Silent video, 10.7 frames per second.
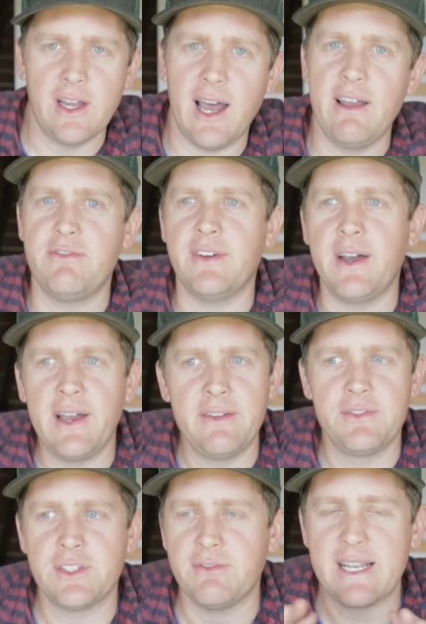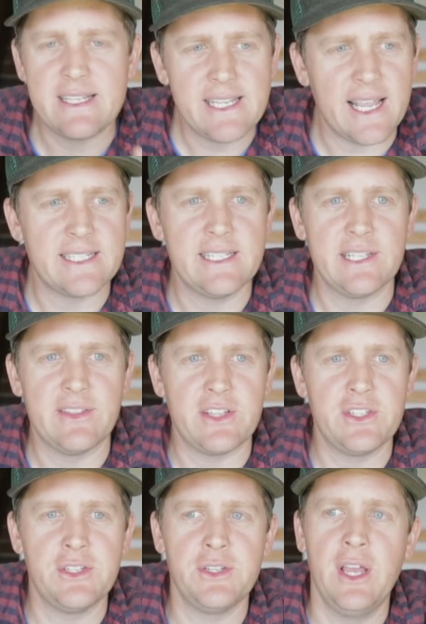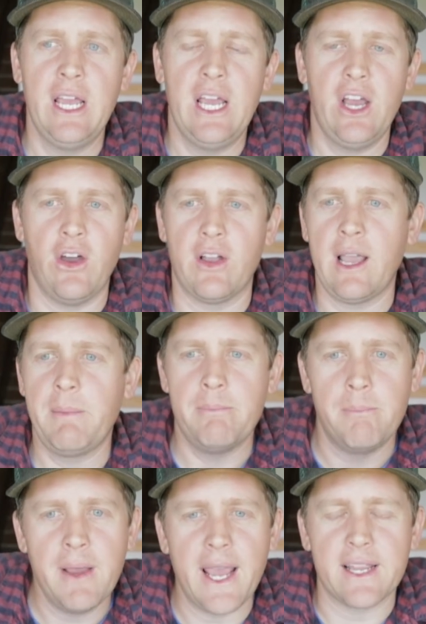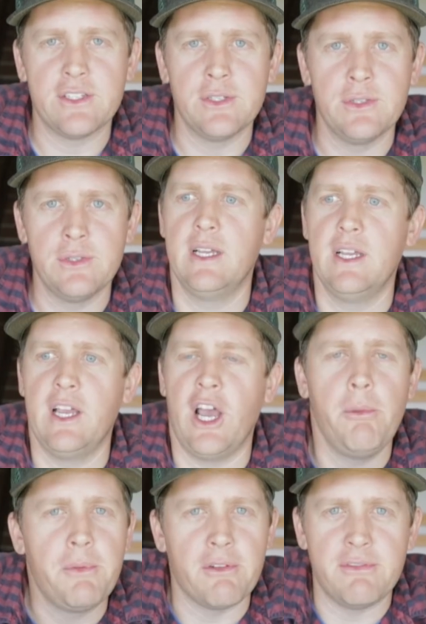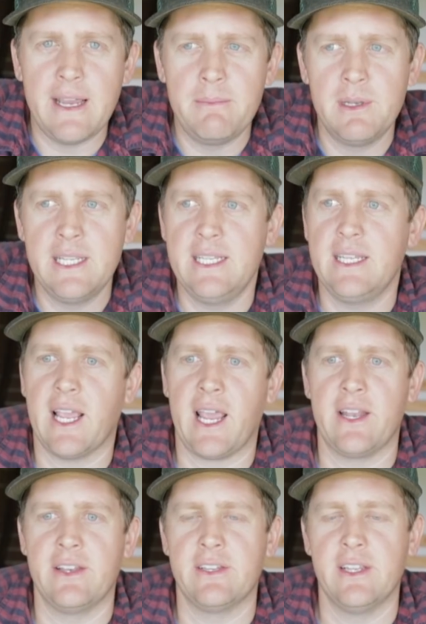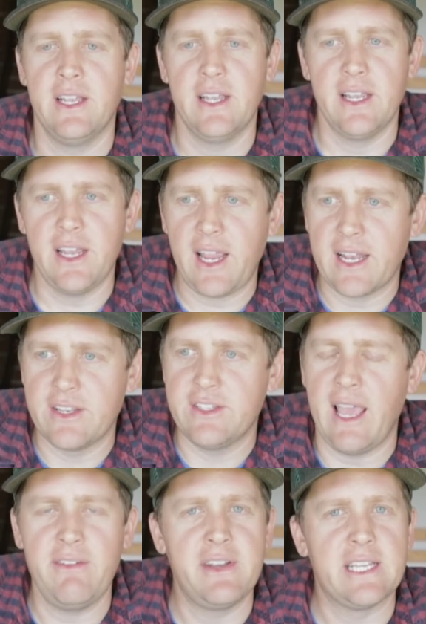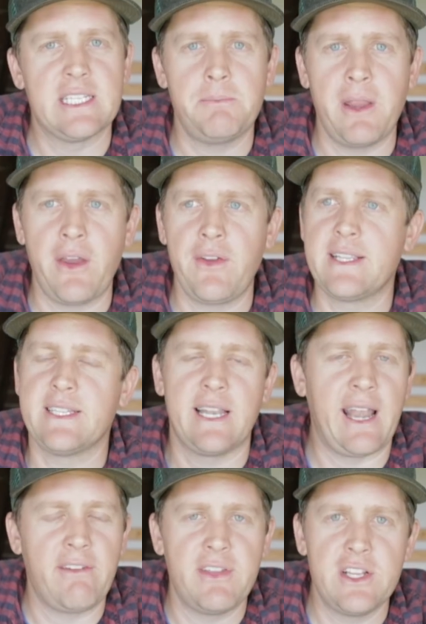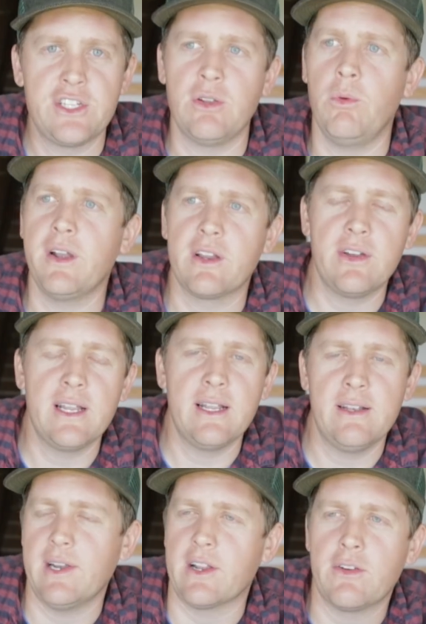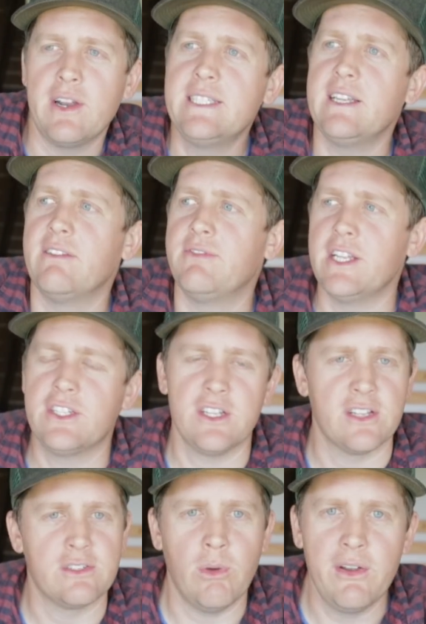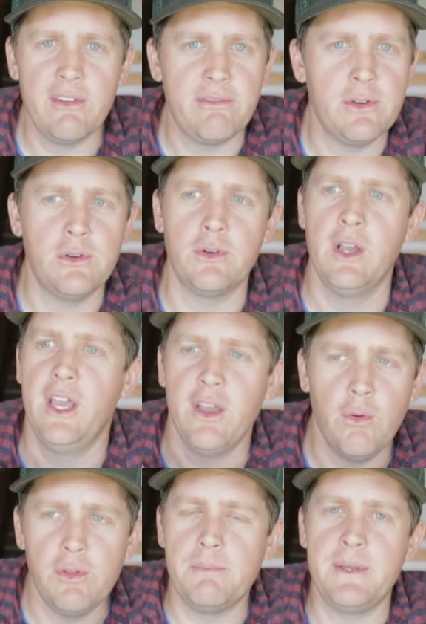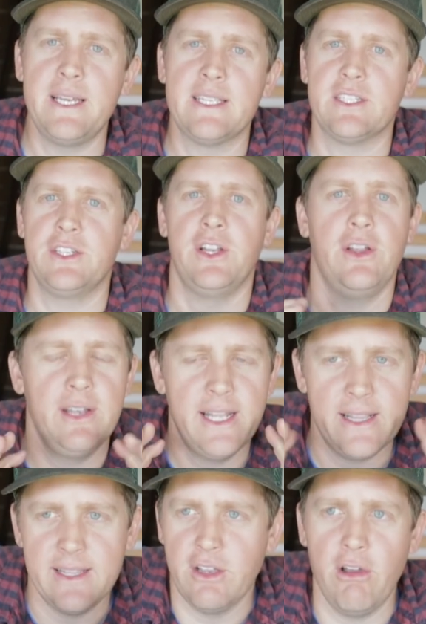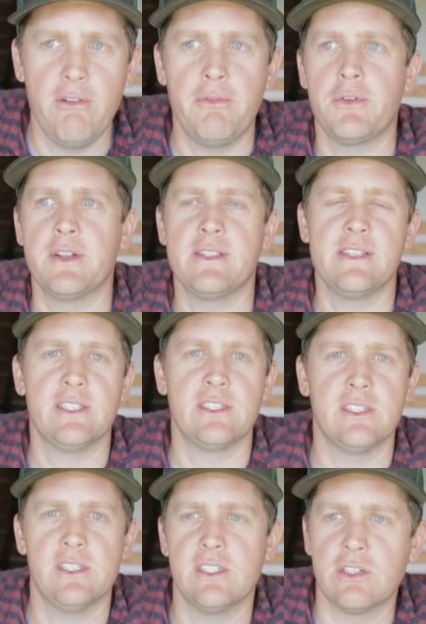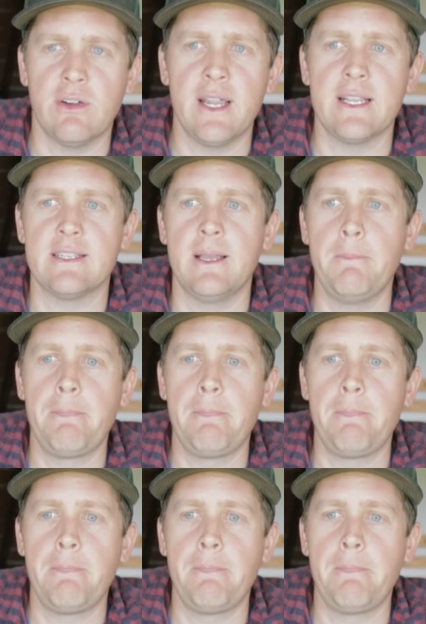high fives, fantastic that you are coming back to help your family and have an experience and an adventure. What a crazy adventure, it's wonderful, all the best, go for it, this is great.